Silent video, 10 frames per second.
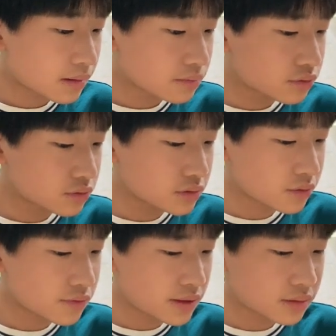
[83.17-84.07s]
Pull
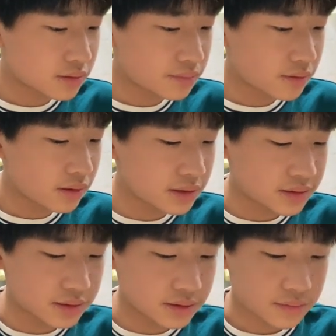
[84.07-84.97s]
the ladder,
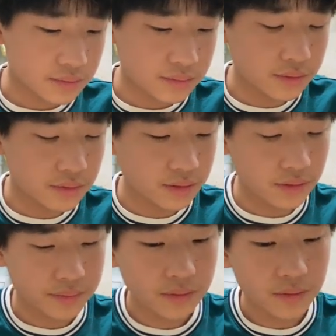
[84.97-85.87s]
please.
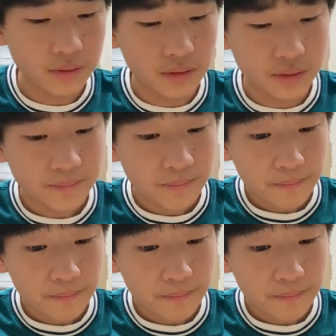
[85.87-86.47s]
Poor.